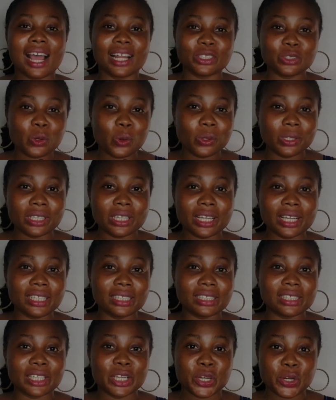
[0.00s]
and
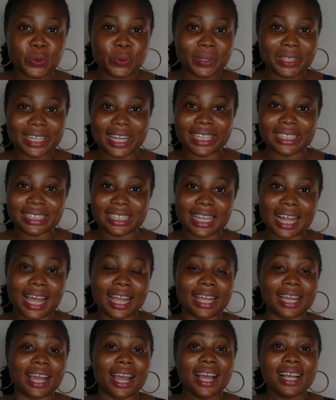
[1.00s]
contains ingredients
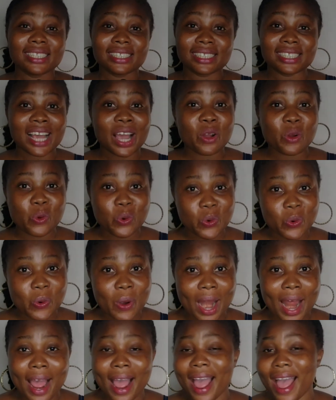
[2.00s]
like
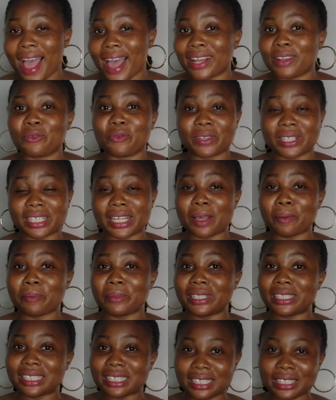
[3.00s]
sakura and
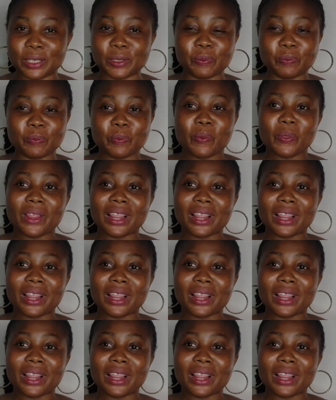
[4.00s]
vitamin C.